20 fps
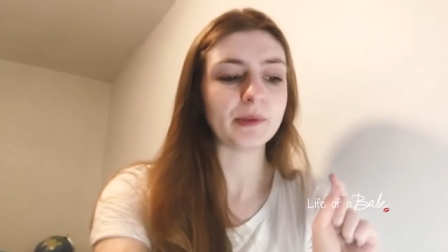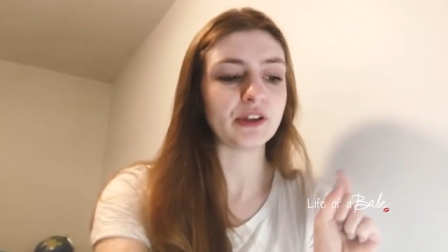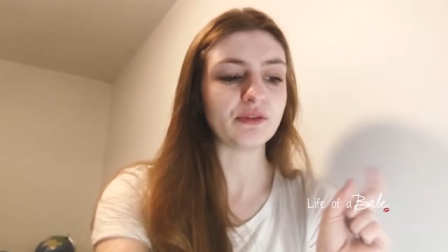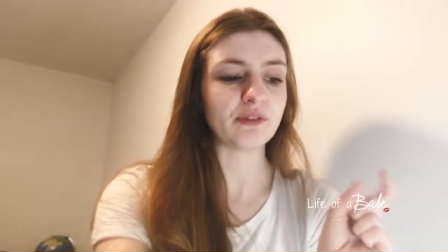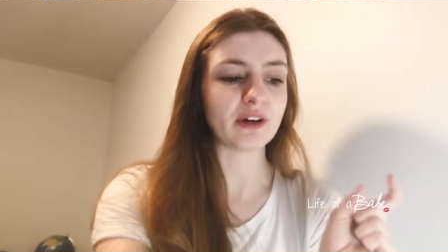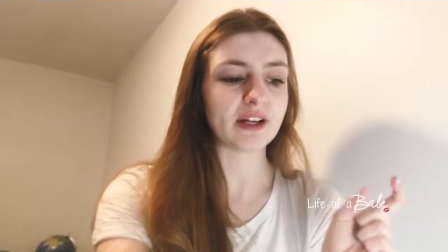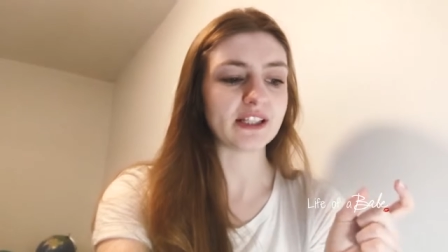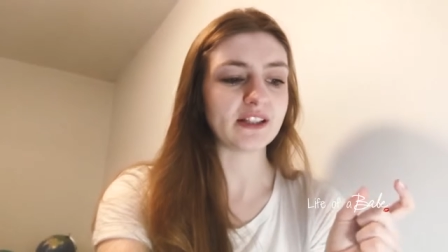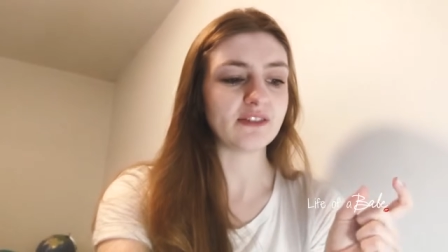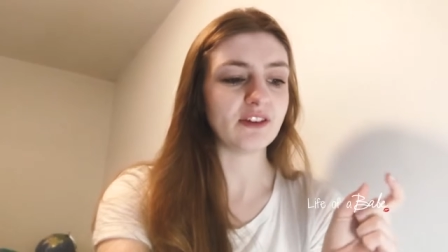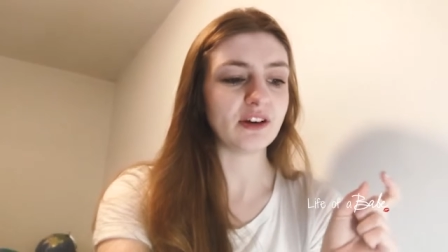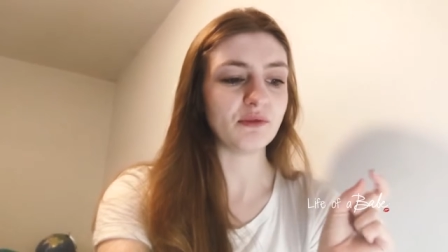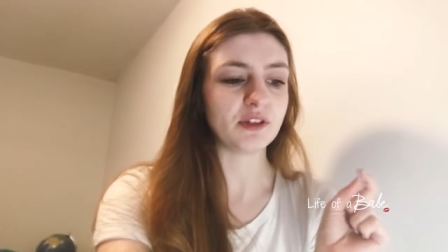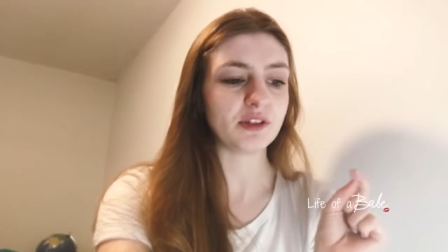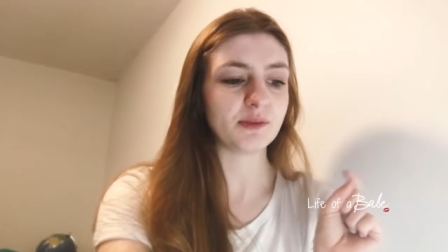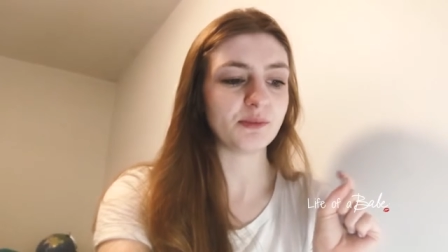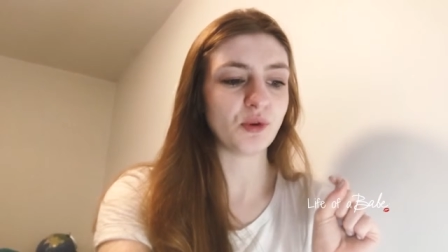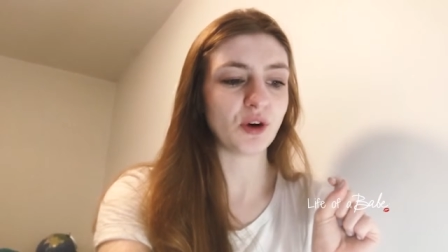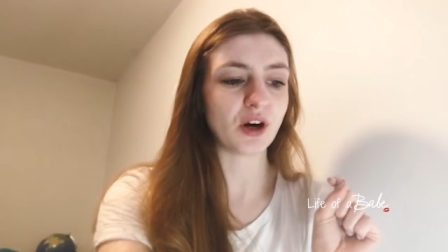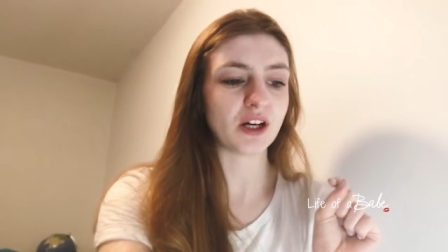but the rest of it
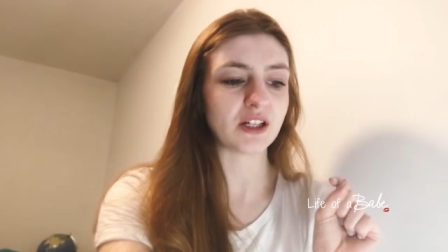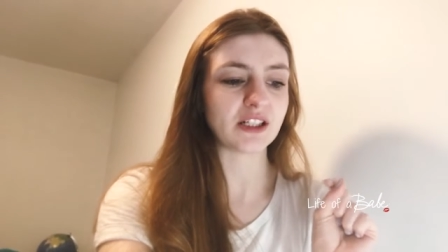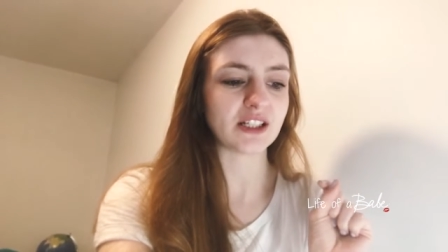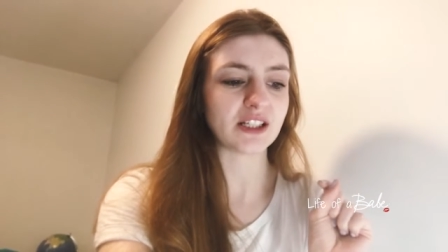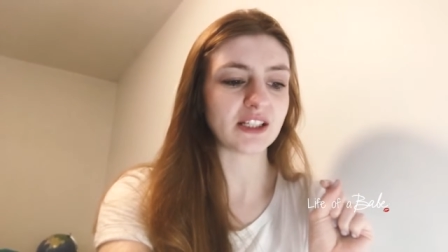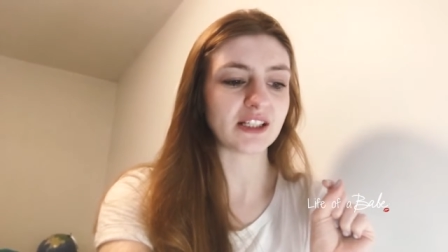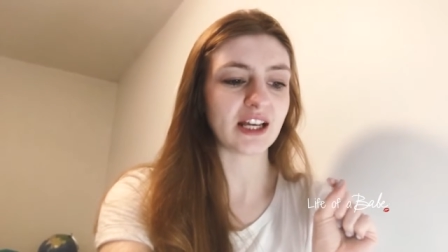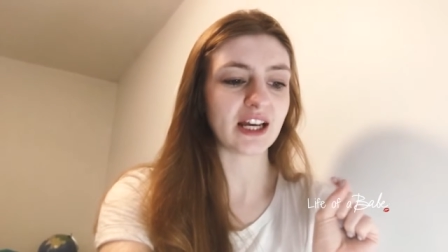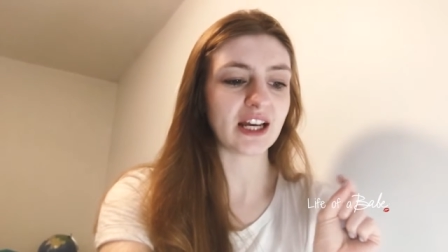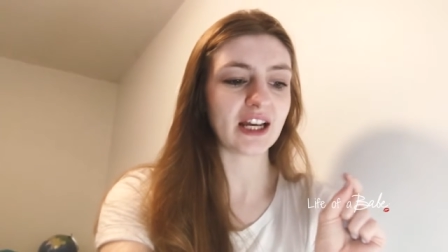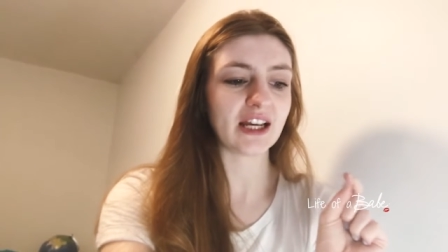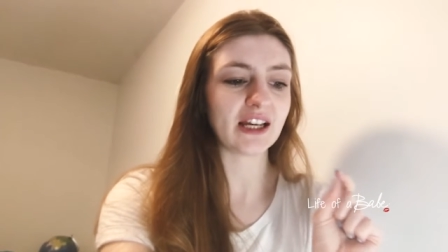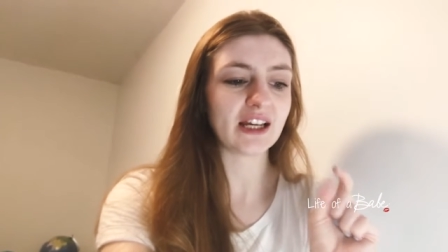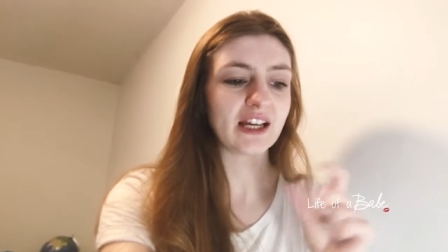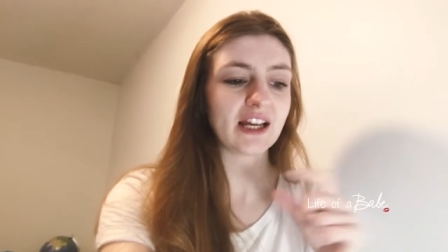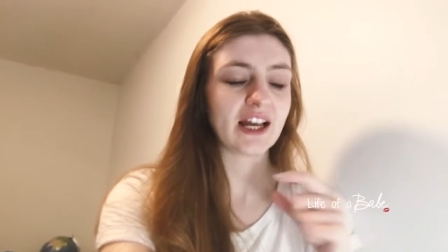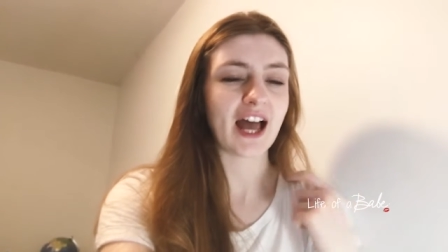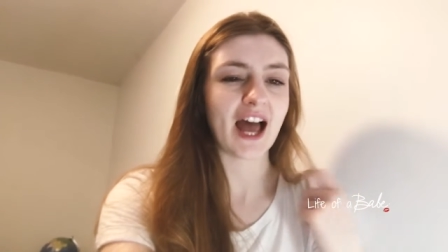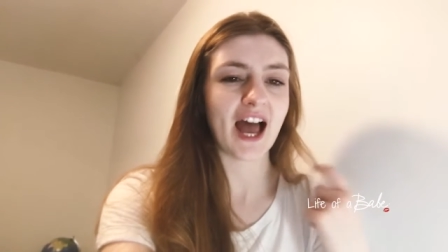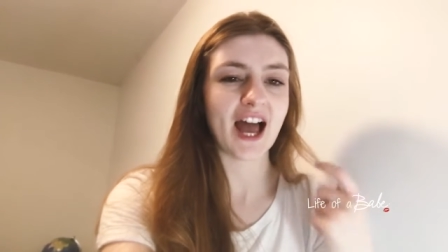was more just like,
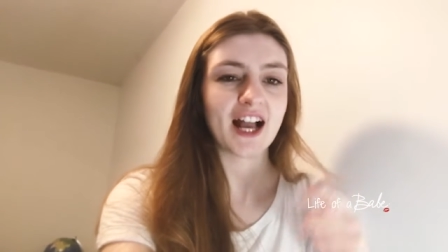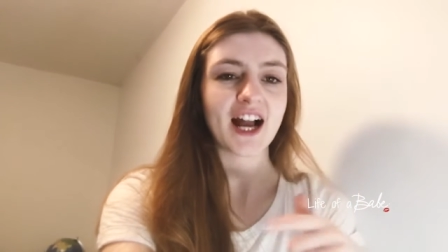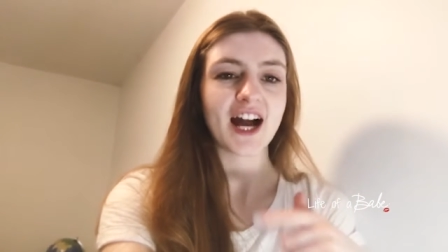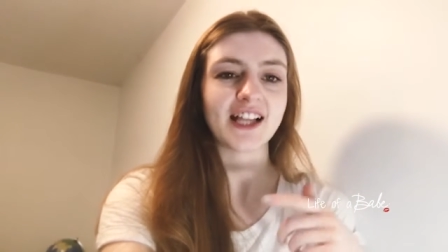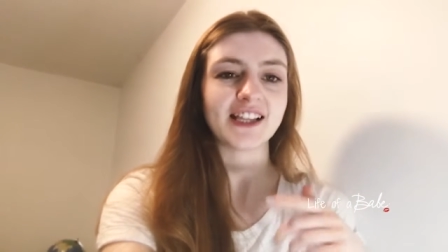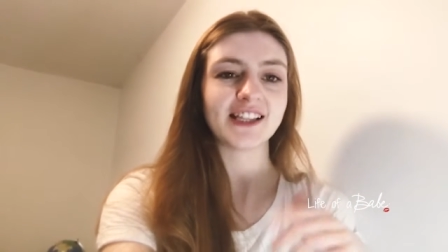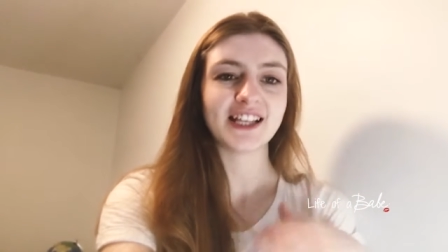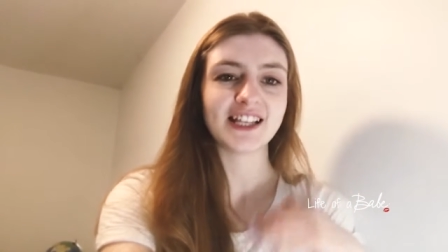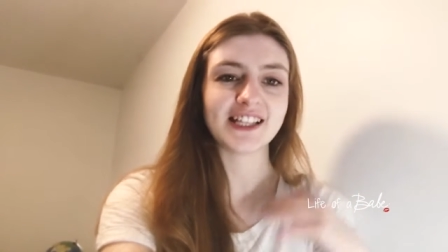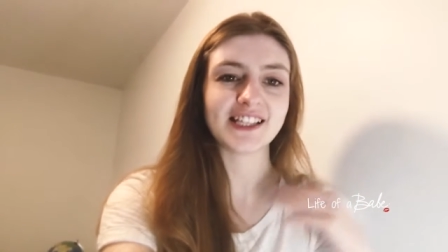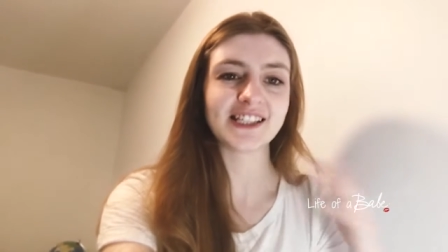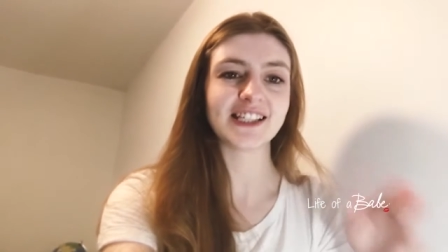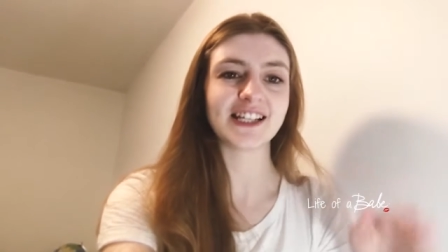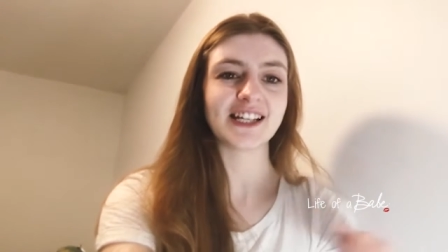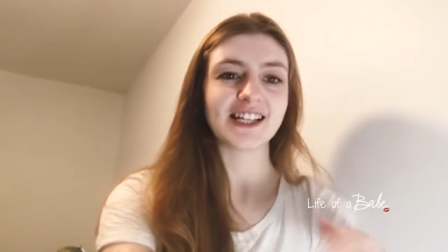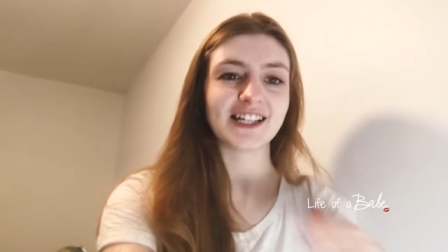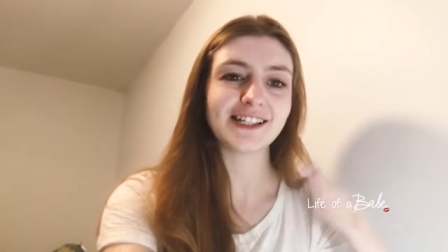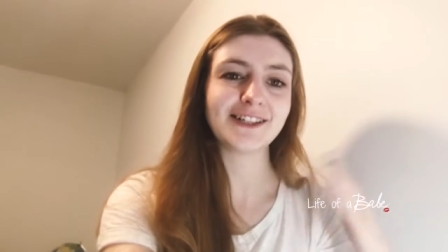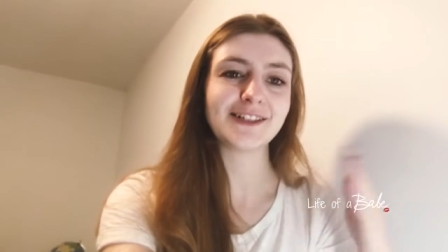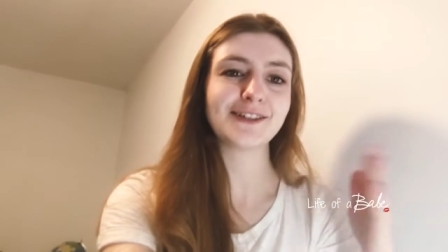I got this,
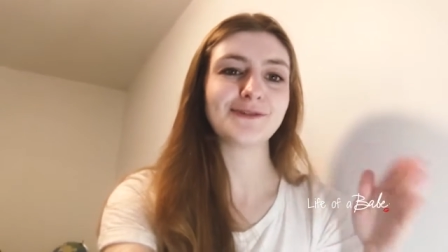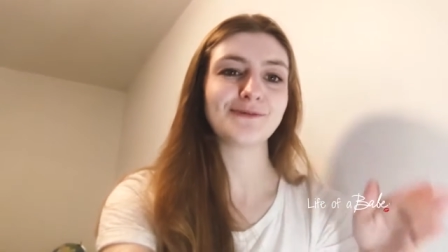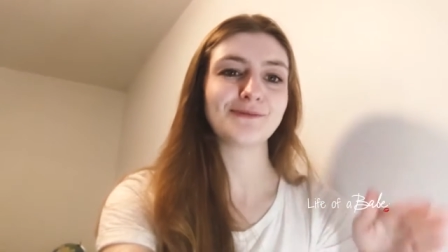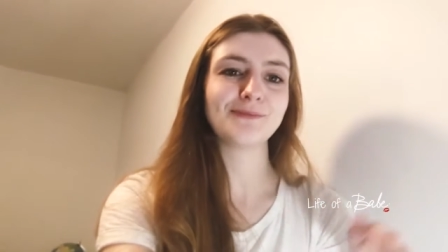like